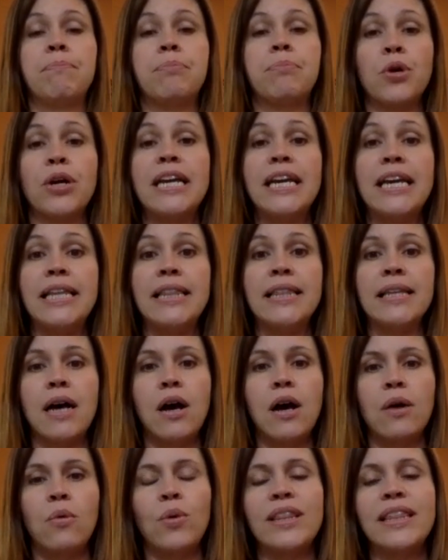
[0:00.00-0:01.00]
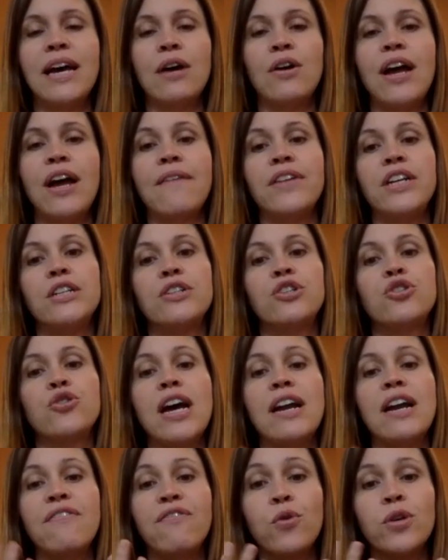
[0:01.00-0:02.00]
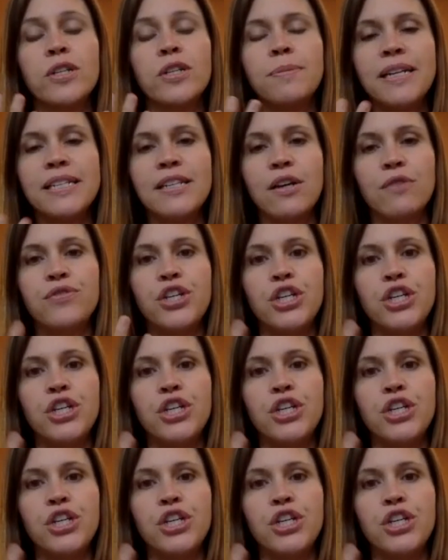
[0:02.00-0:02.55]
breathe without having to try to force myself